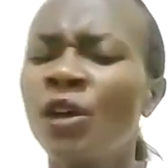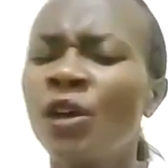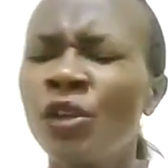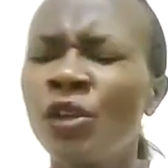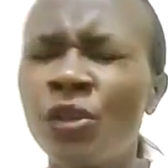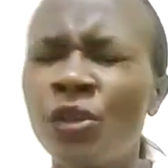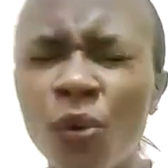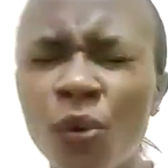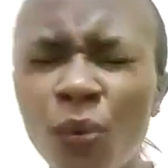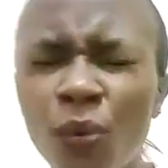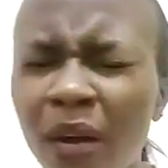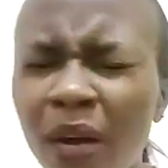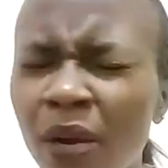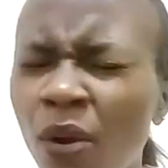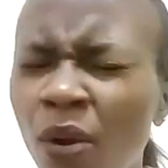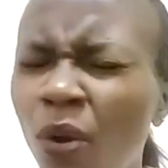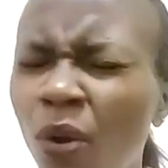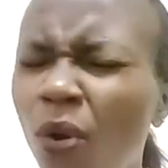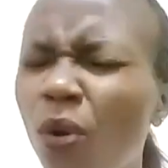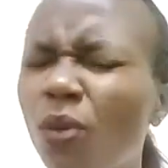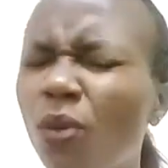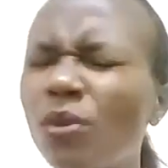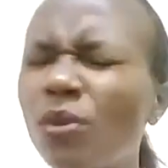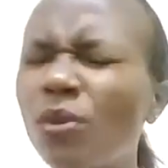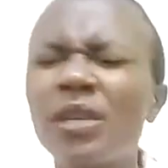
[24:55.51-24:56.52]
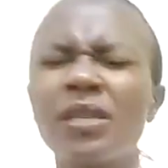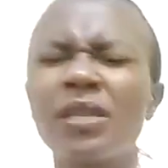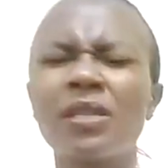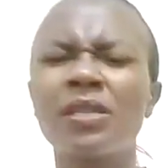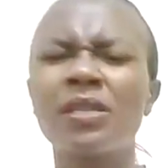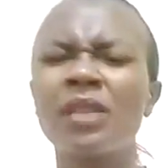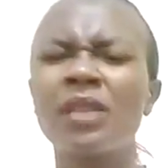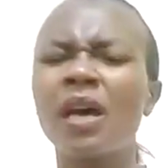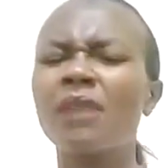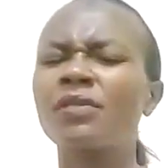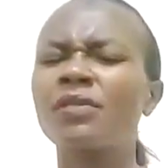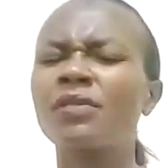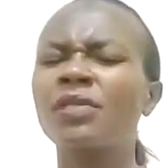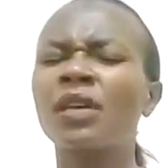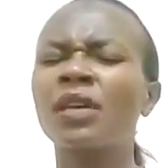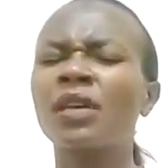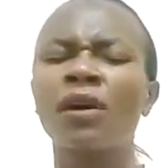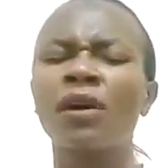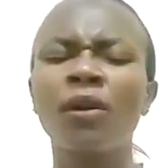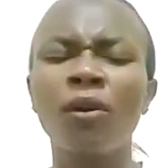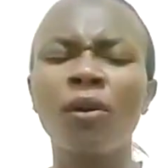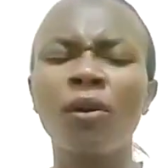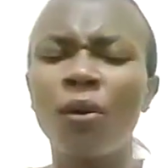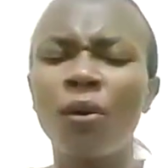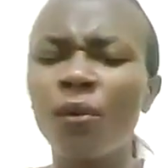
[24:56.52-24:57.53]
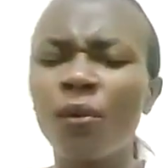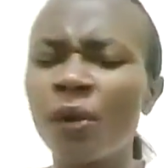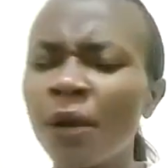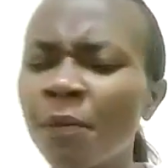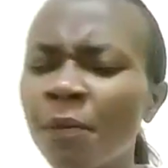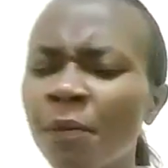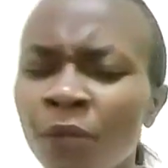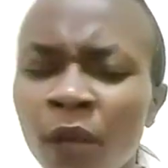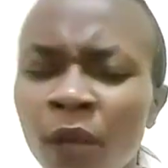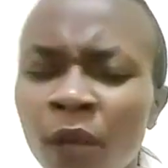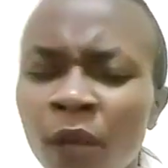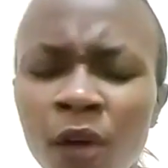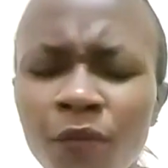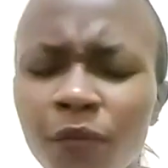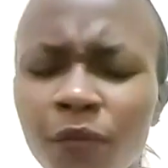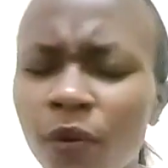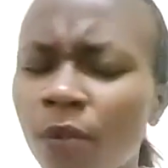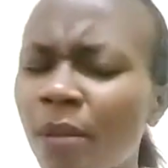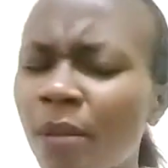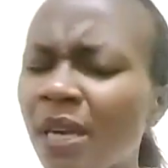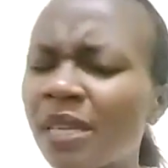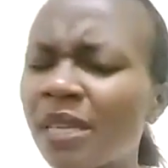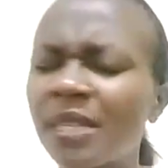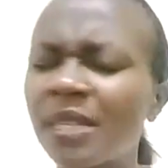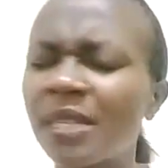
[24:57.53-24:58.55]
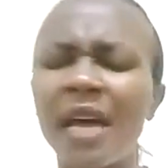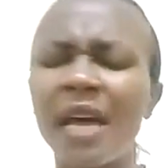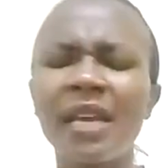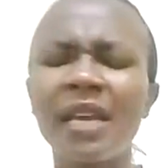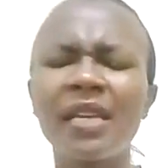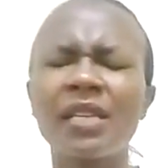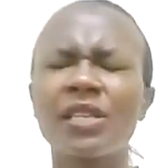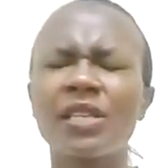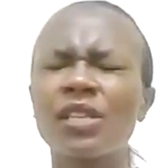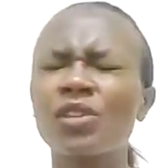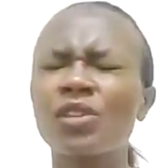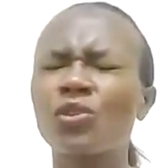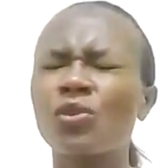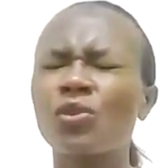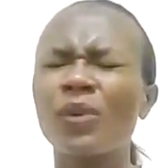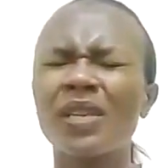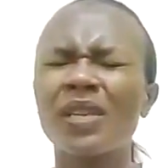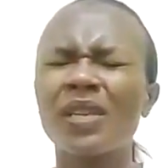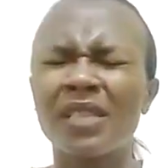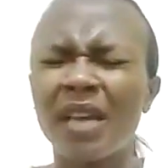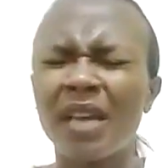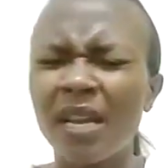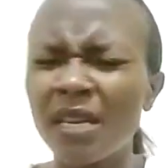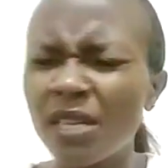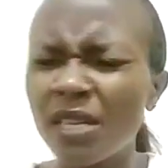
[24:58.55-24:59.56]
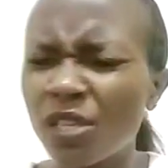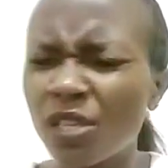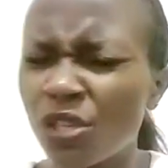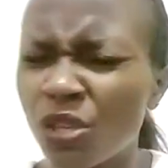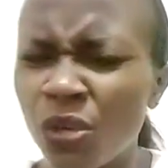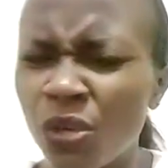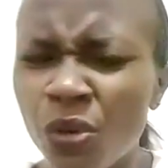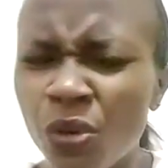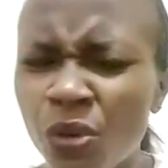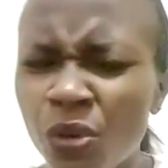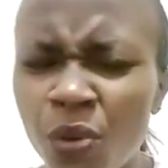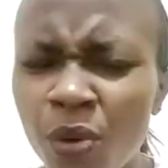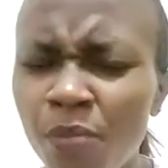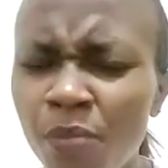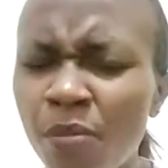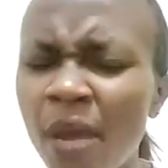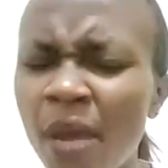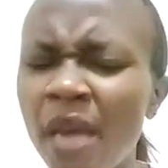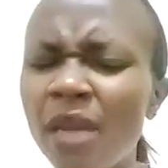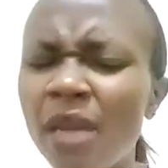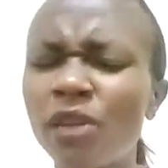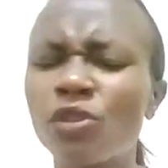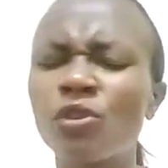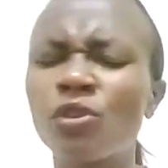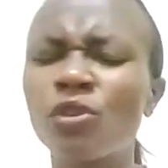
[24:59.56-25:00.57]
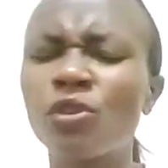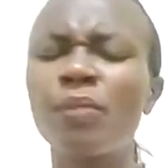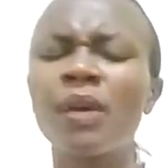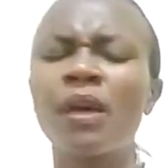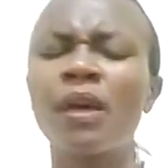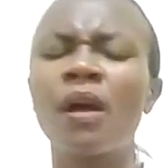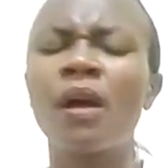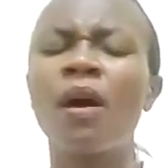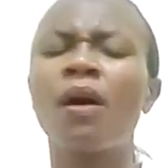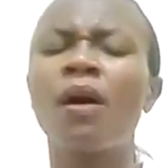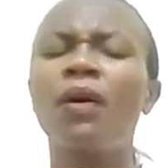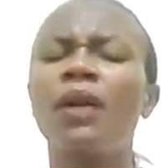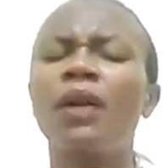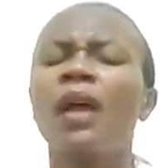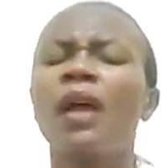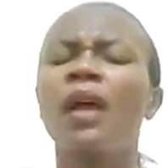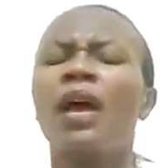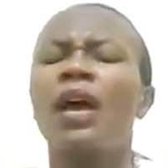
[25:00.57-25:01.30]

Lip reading: You alone deserves the glory. From eternity to eternity, you remain to be God.